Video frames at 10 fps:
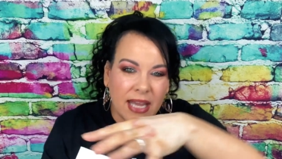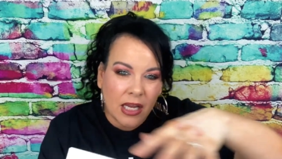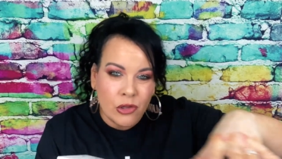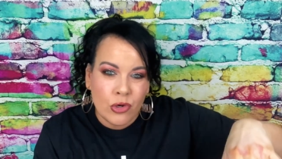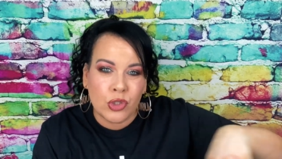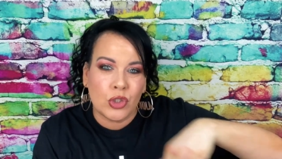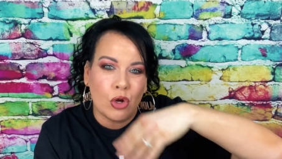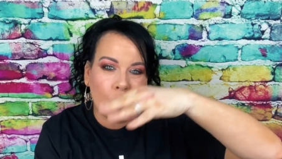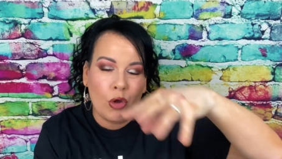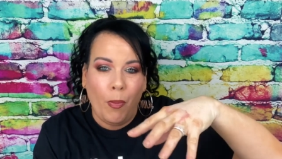like a little
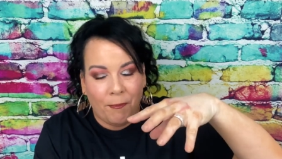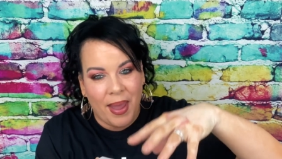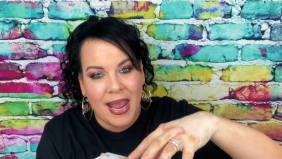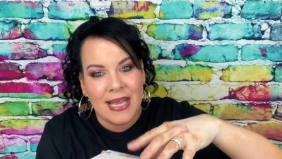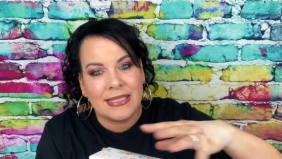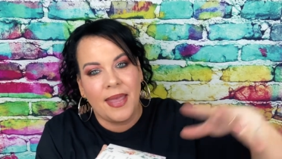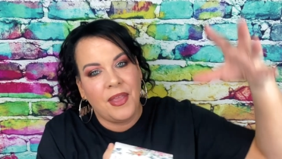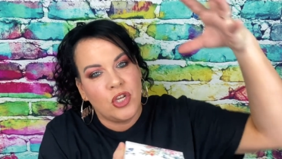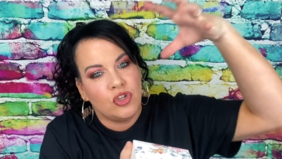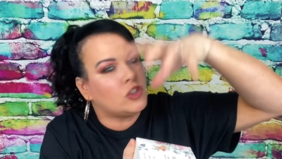circle base, and
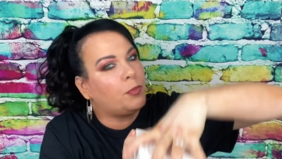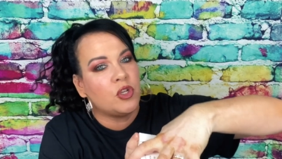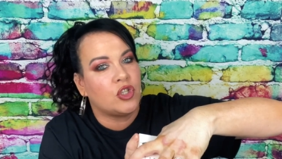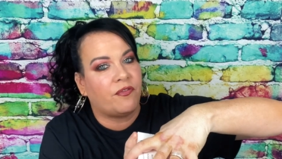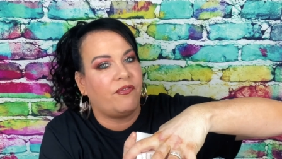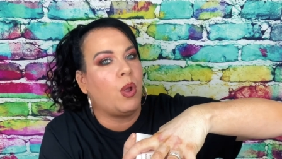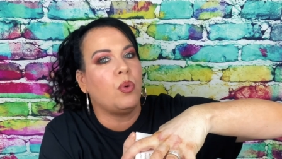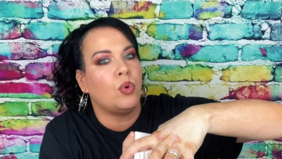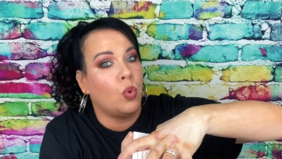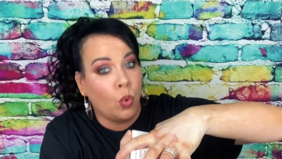then you just put your
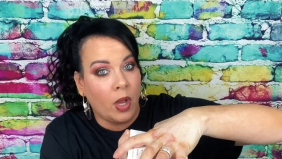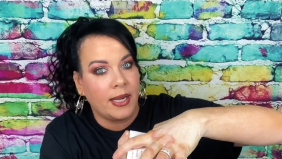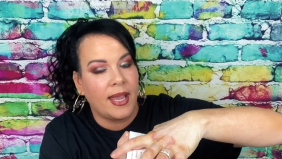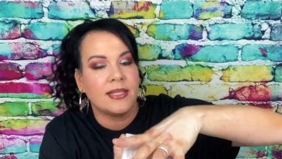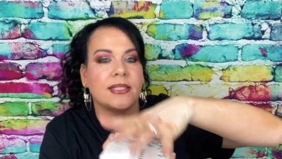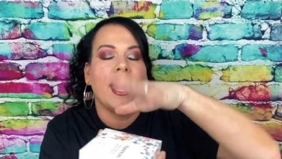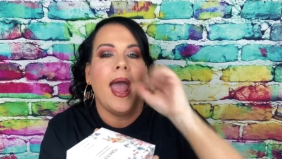phone on it,